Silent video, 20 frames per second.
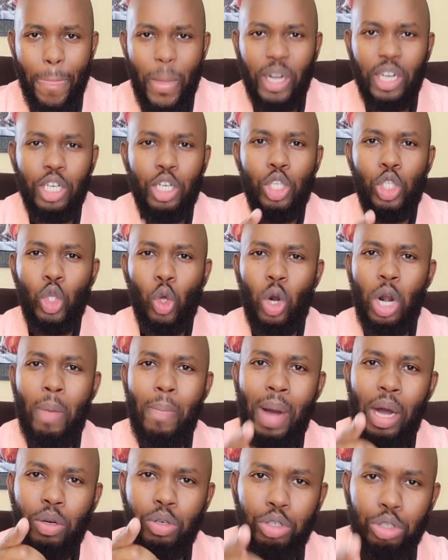that it is all
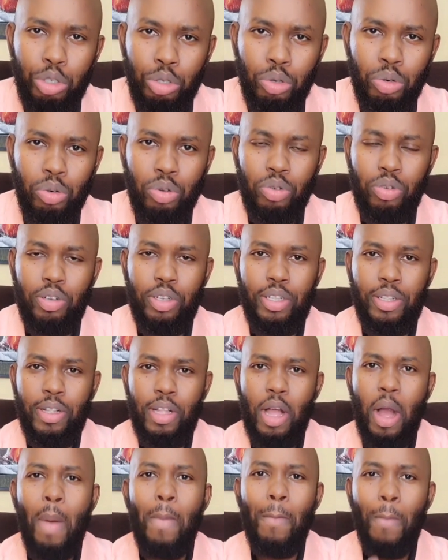about you.
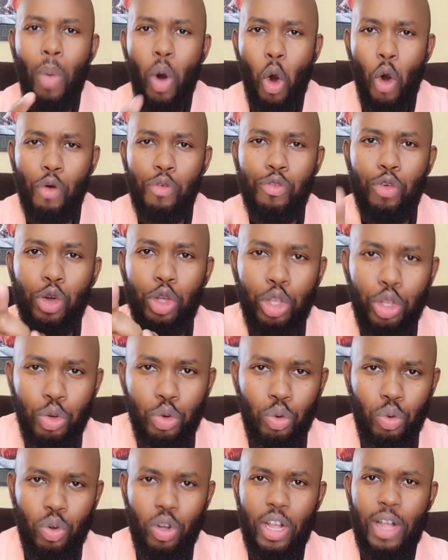More for
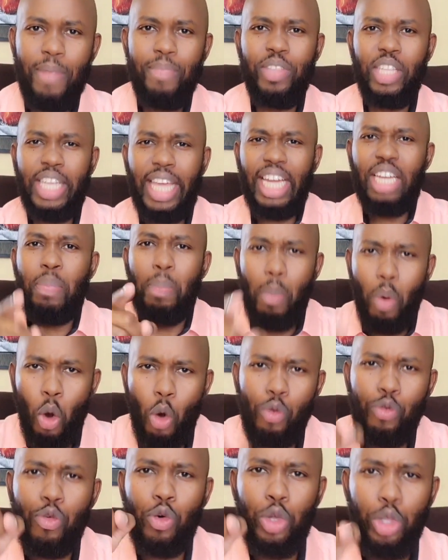you. Get
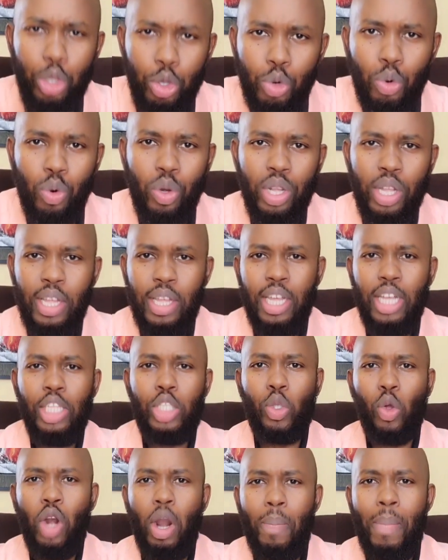more for you.
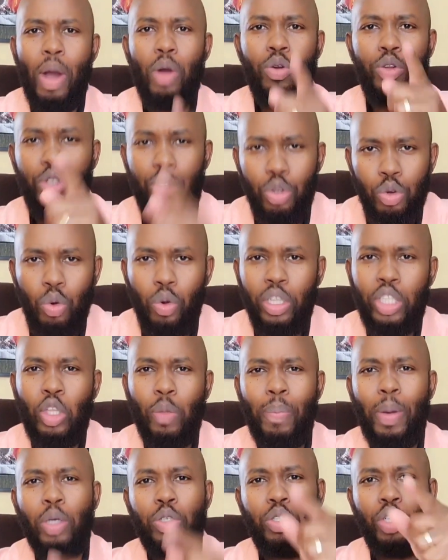It's all about you. It's
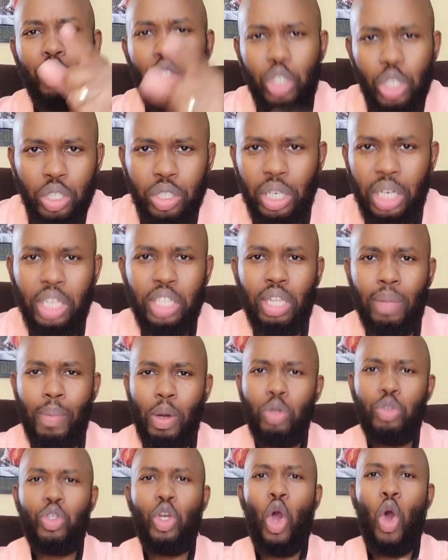about your children. It's
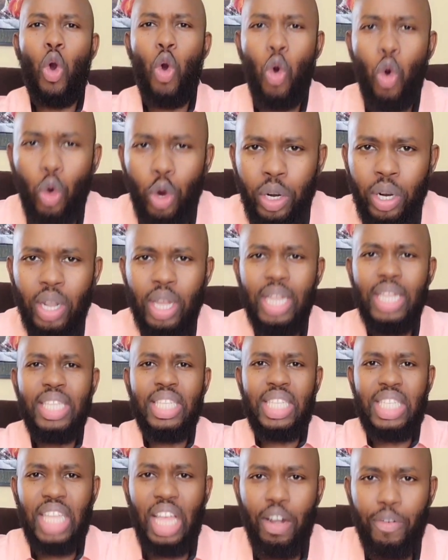about your own
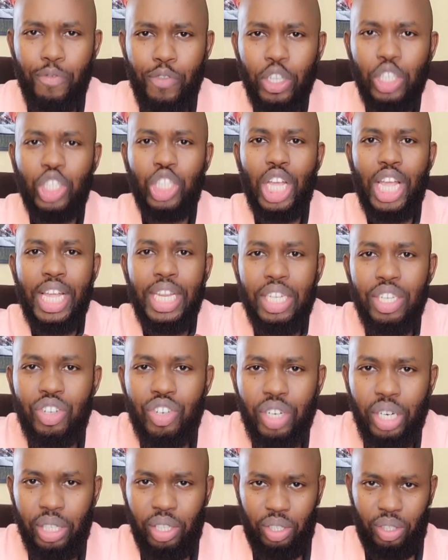selfish
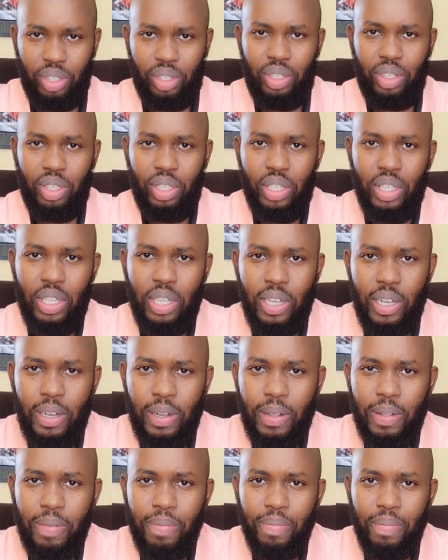interests.
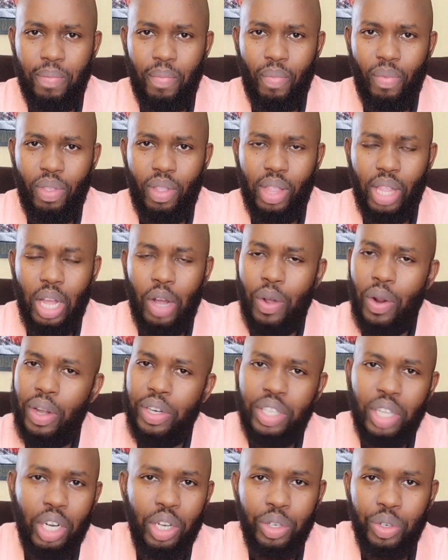I
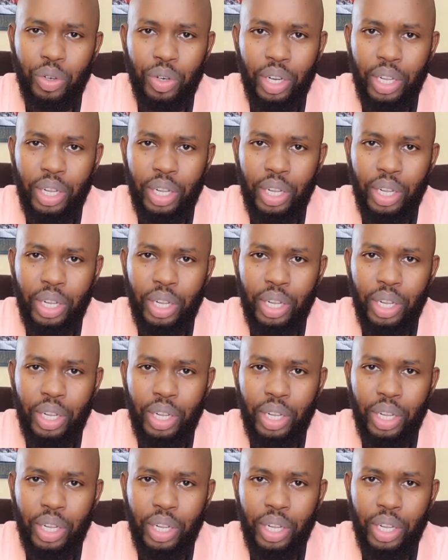want to tell you